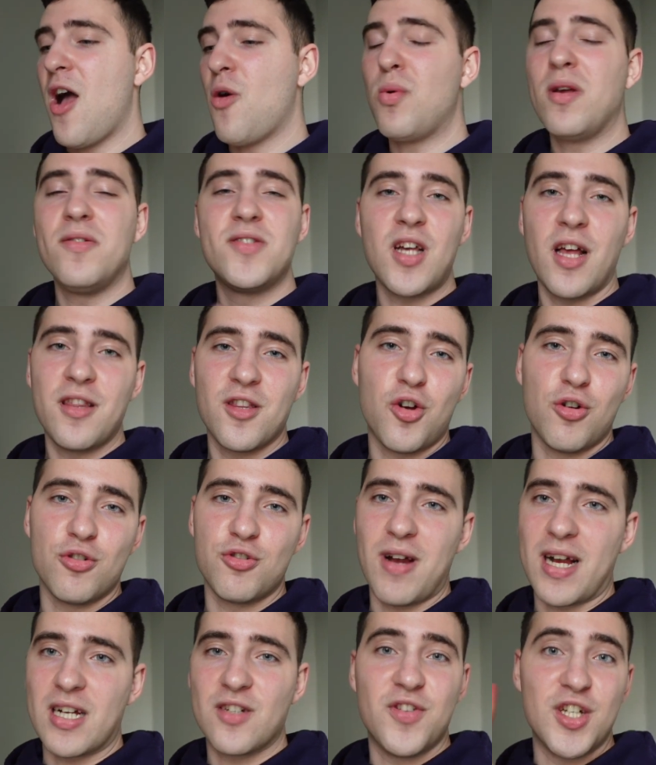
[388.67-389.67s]
we've signed the
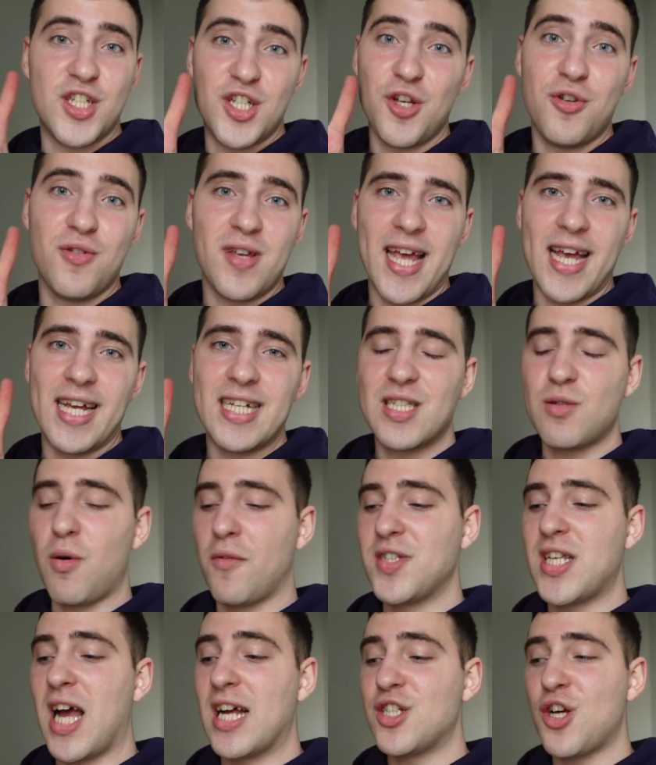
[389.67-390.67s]
contract for 2 years, so
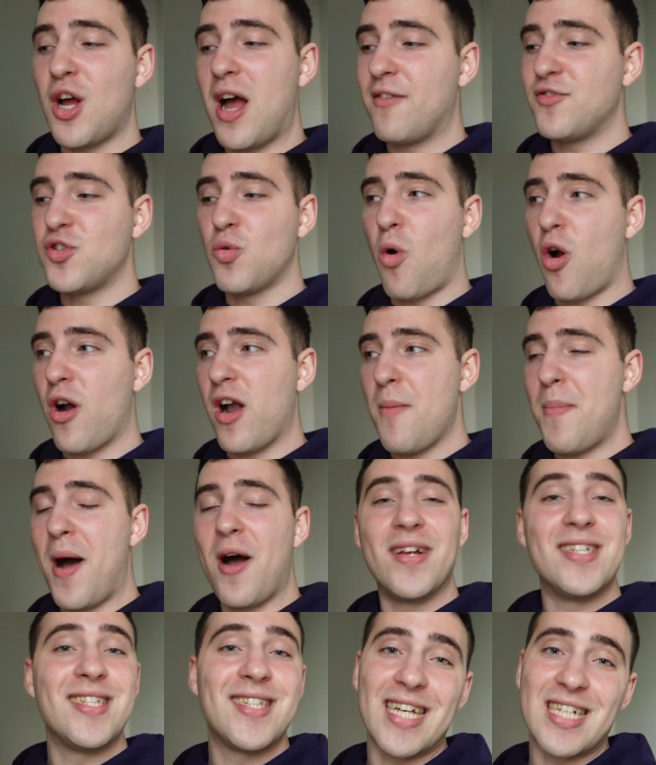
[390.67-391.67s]
obviously I don't have to worry
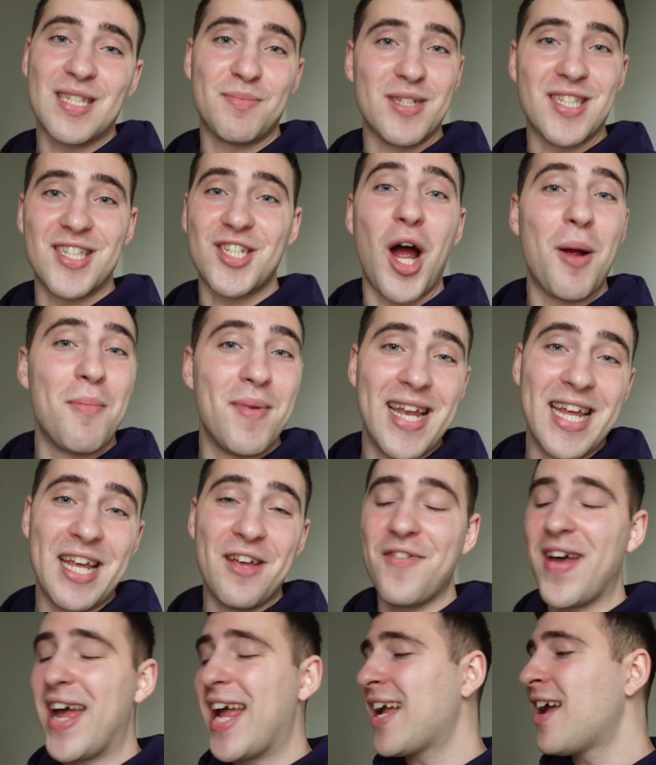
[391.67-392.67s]
about in 6 months time
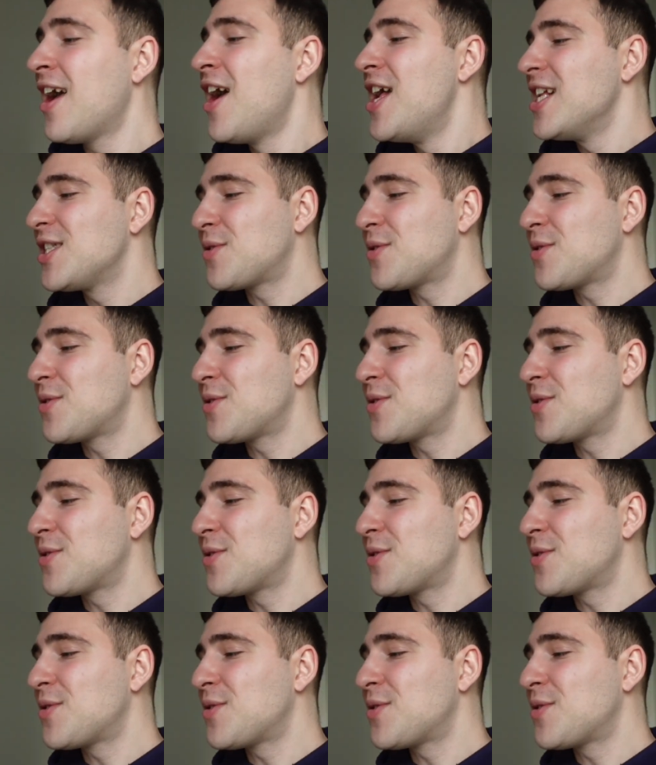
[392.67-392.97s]
leaving.